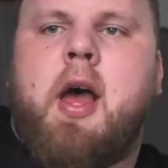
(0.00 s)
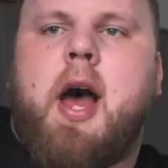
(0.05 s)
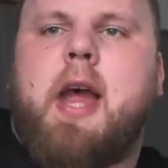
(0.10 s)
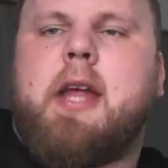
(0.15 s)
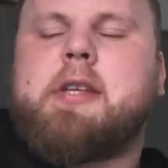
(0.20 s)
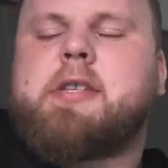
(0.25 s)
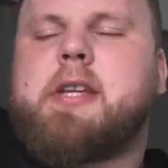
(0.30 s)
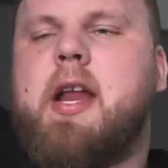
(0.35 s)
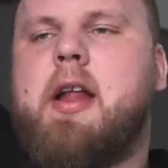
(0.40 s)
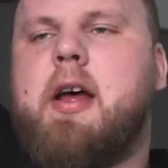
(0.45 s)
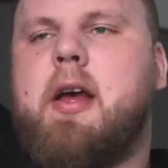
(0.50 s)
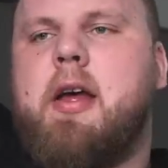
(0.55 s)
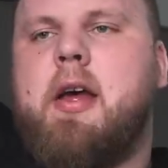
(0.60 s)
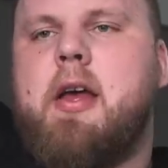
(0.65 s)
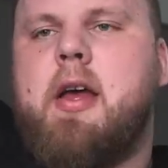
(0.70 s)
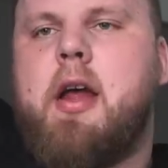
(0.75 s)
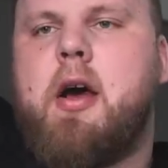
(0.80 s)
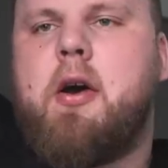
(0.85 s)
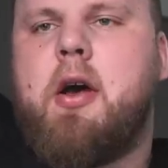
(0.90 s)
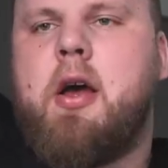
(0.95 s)
I just kind of,
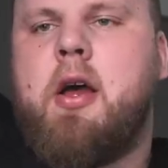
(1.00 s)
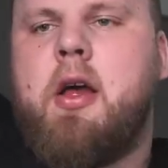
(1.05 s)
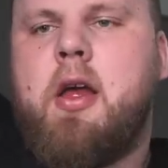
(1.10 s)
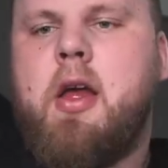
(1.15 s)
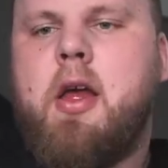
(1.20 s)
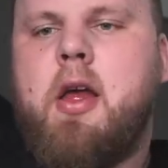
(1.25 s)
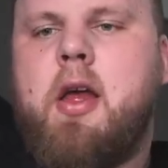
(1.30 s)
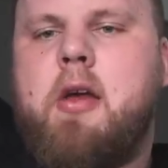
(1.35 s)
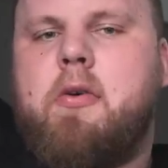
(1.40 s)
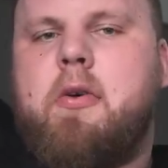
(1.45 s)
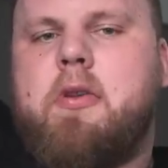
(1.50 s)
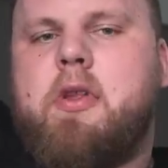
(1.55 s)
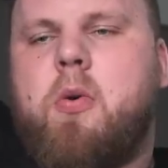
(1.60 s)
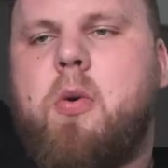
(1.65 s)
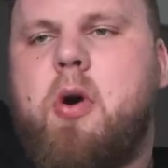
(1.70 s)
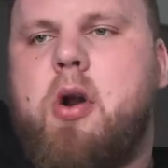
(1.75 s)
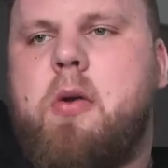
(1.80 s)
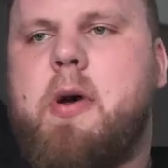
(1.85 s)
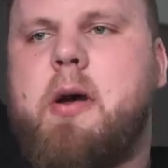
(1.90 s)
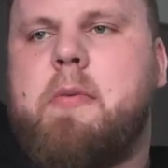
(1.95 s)
you know, with the
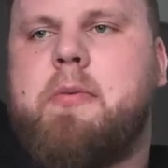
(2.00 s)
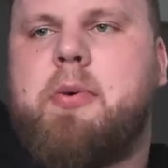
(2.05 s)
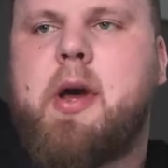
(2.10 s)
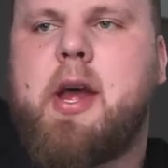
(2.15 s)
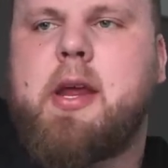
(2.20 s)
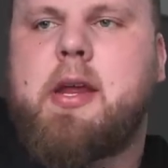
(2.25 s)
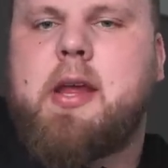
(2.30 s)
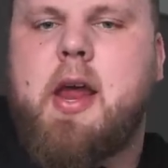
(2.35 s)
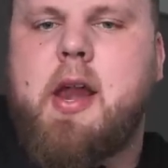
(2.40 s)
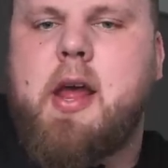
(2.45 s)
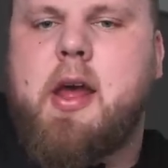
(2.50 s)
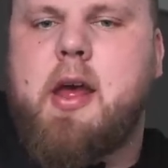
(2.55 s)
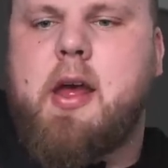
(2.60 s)
warm-up, I kind